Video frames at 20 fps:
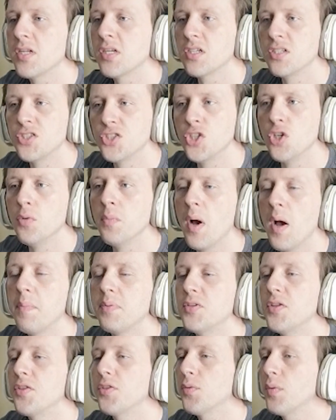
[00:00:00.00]
Consume up
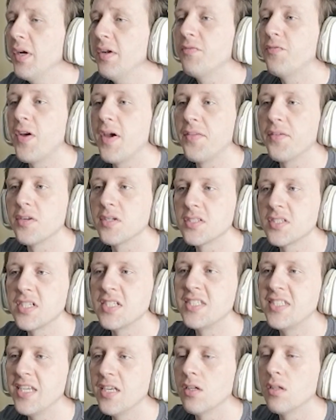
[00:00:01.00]
to 3 feathers to
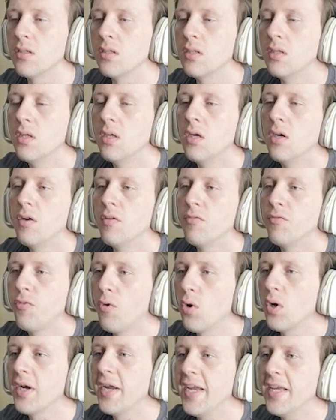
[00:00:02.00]
deal
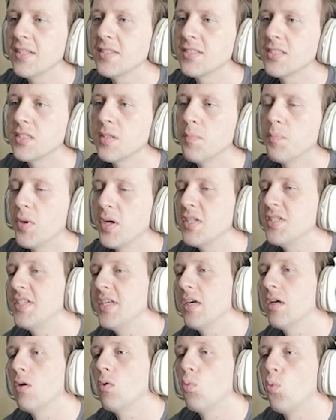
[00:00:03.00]
4 hits, but
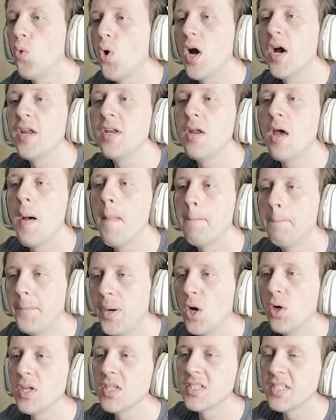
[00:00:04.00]
deal 1
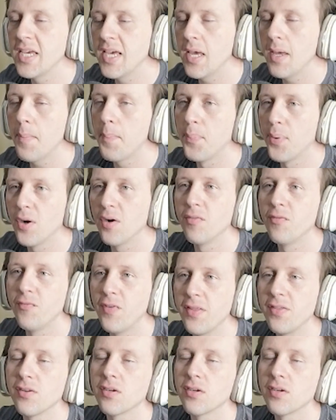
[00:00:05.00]
bonus hit per feather